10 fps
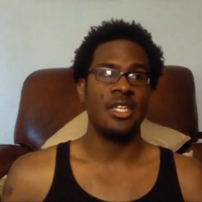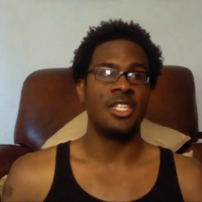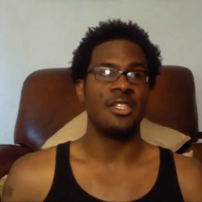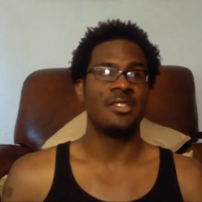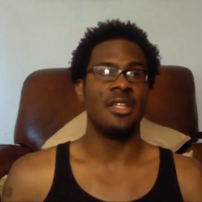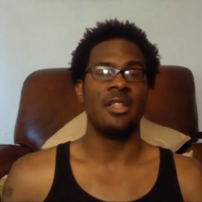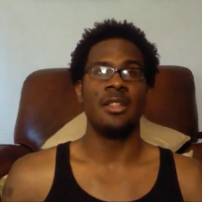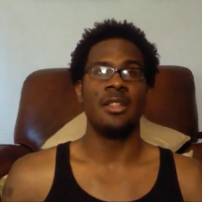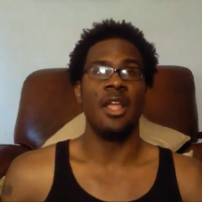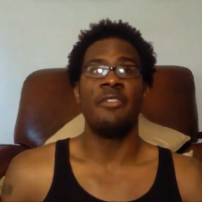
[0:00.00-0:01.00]
just
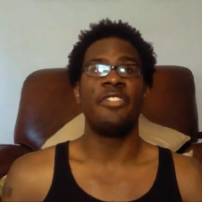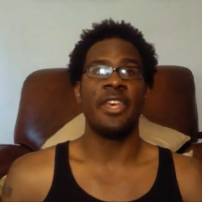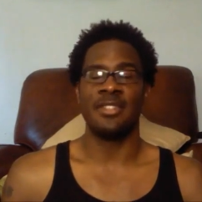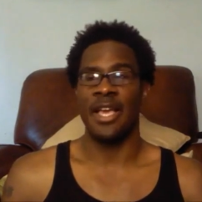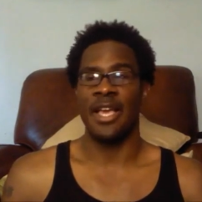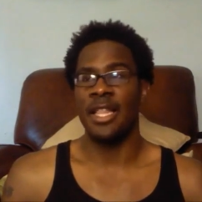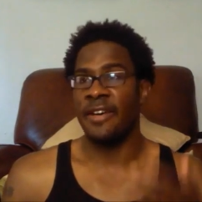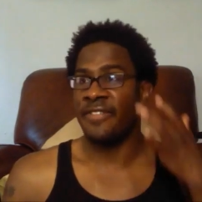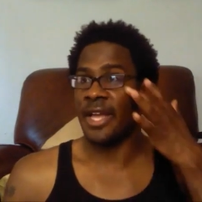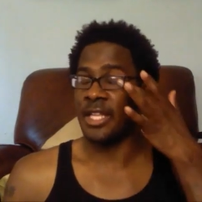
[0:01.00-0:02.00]
love things. Like I
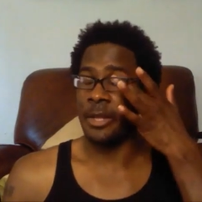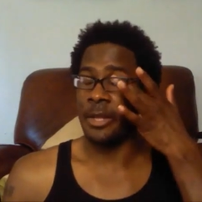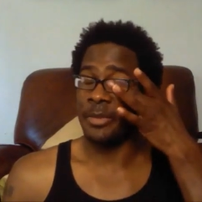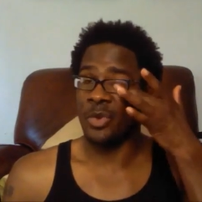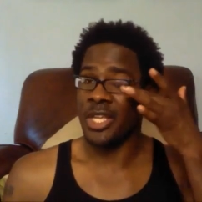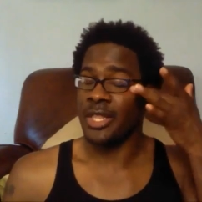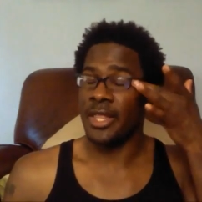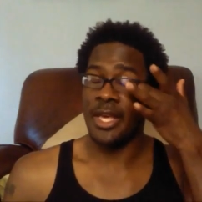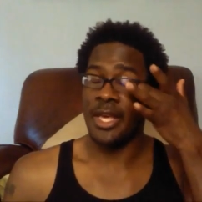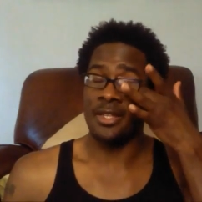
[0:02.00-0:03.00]
love finding the beauty
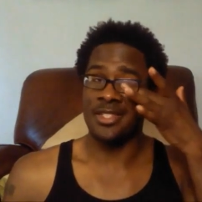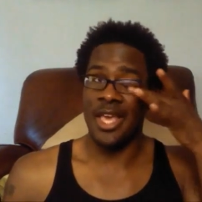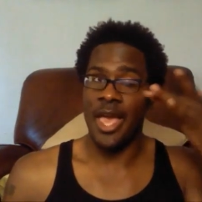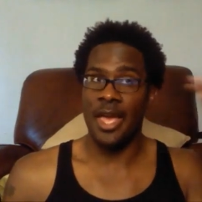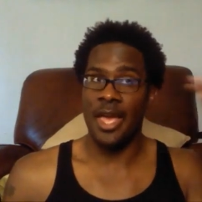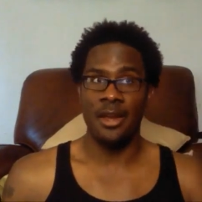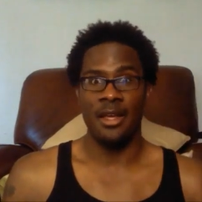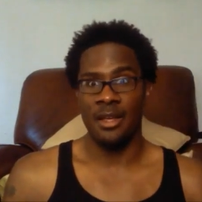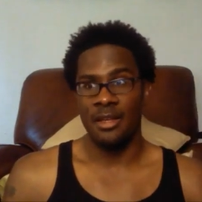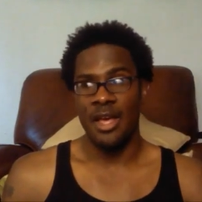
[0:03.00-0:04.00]
in things, and
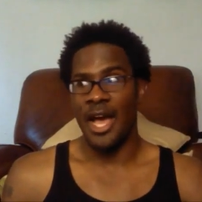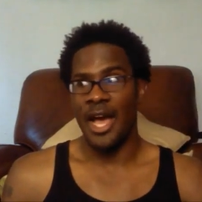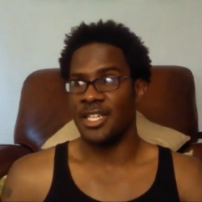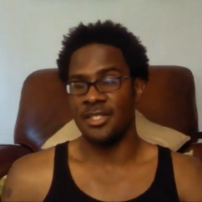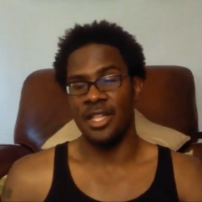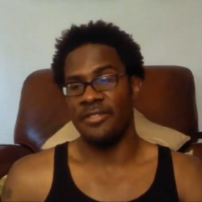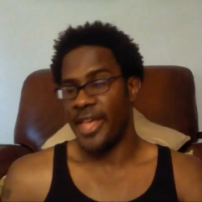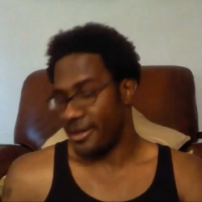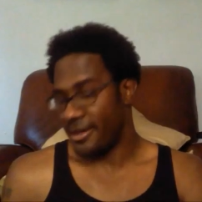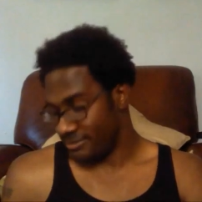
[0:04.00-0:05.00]
I just love
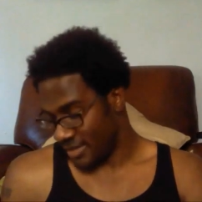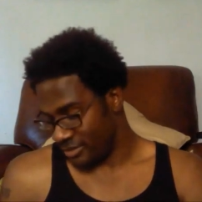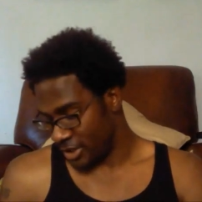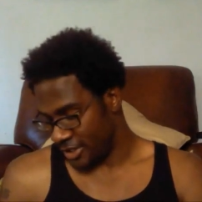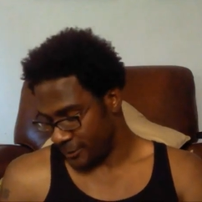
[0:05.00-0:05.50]
that. I really